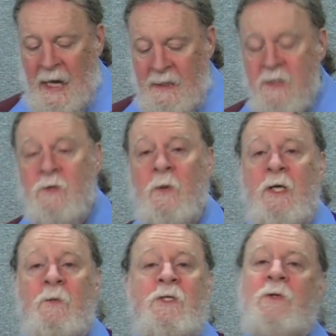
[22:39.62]
And this
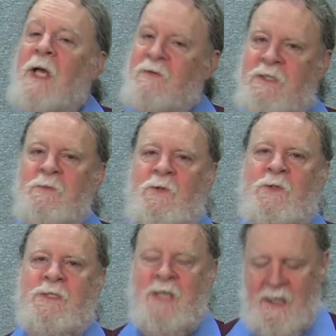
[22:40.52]
week we do have some
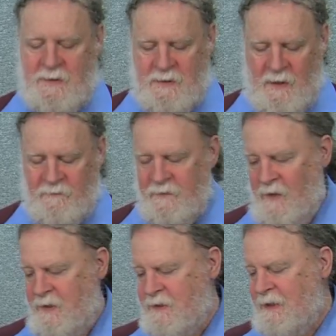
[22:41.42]
cool science stuff.
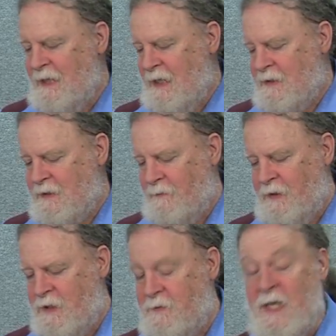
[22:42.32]
Now, this again is
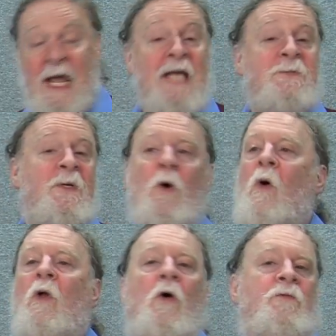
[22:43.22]
something that's, it has been
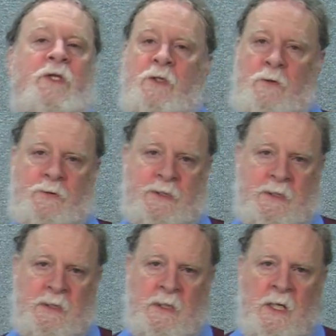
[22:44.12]
all over the
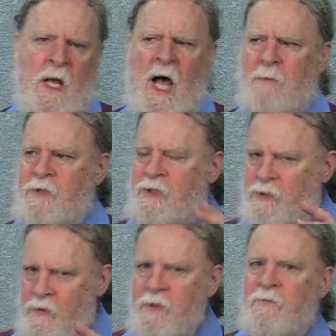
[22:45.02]
news. I'm
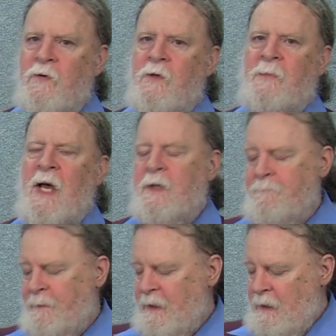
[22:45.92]
sure you've heard about
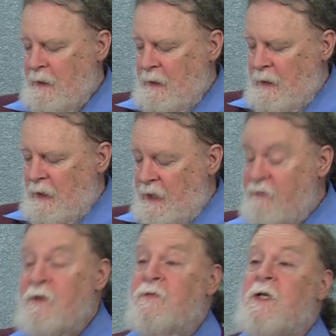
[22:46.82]
it, uh,
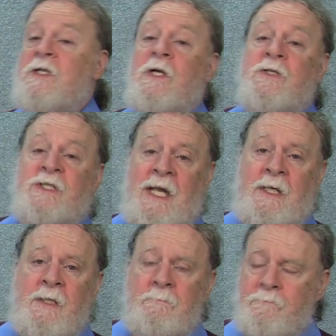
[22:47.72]
even if you didn't
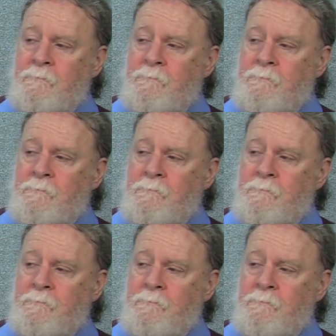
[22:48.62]
understand it